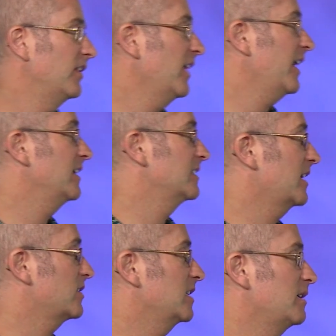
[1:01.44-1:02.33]
then that is
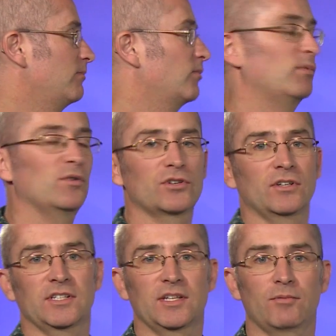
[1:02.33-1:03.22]
actually
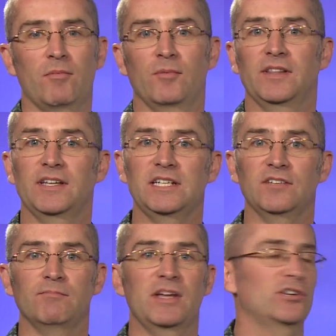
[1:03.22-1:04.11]
proportional to the probability
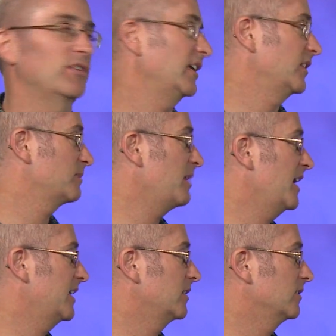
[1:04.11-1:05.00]
of measuring this
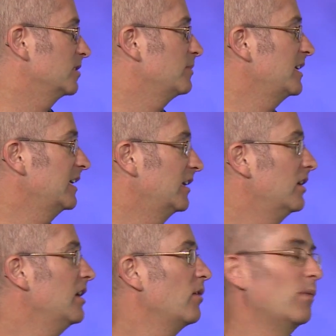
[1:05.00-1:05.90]
particle to be in
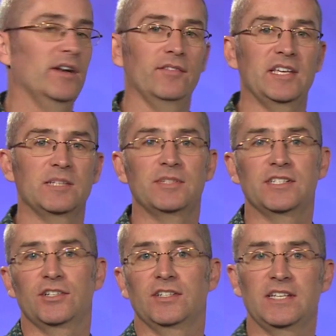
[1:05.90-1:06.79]
one of these
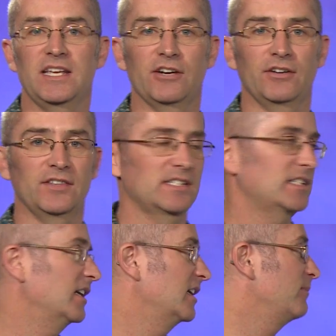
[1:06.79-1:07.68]
positions here at this
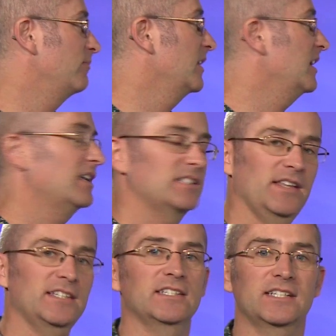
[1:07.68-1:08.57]
time. So
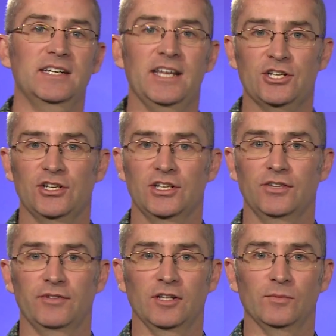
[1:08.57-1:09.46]
that's its connection to
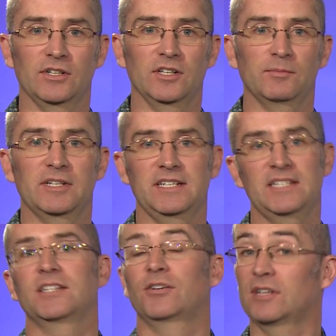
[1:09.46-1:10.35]
the real world, but
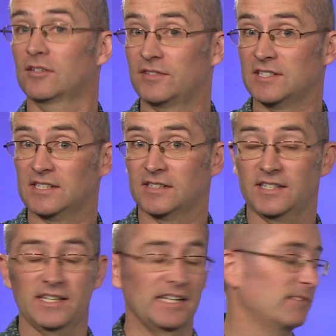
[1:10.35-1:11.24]
is it a real physical
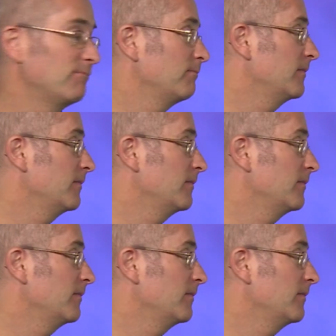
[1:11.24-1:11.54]
thing?